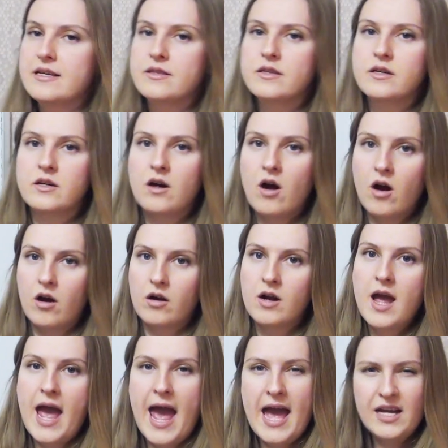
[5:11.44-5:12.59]
in the car.
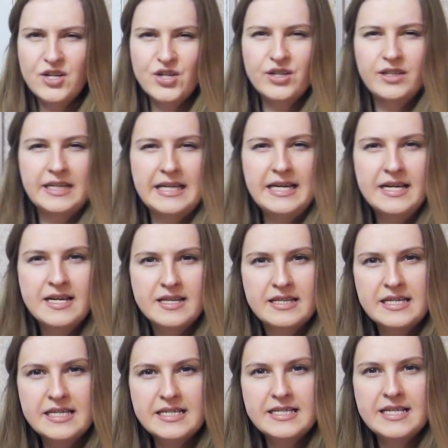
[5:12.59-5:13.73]
Actually,
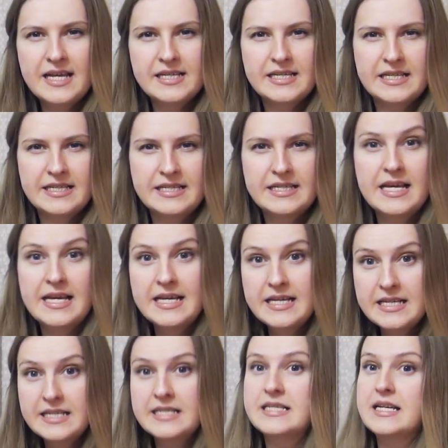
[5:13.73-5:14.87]
this sentence
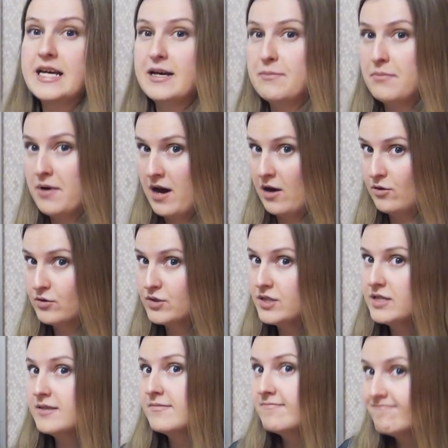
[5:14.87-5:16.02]
is
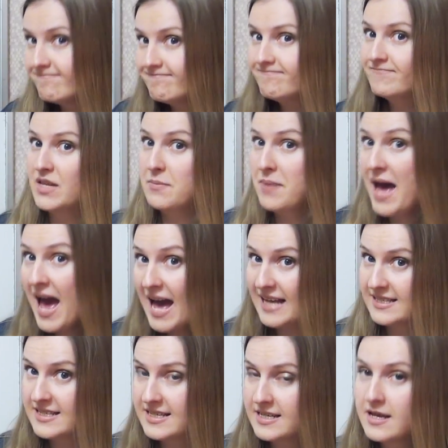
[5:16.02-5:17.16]
about the
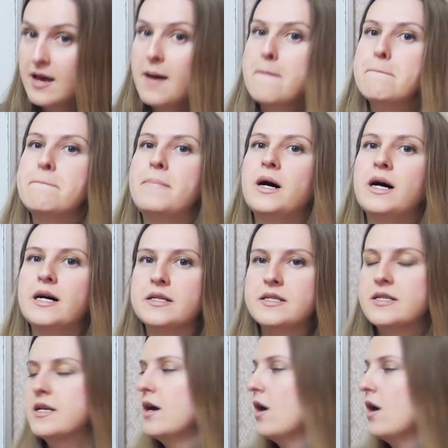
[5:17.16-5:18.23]
past, but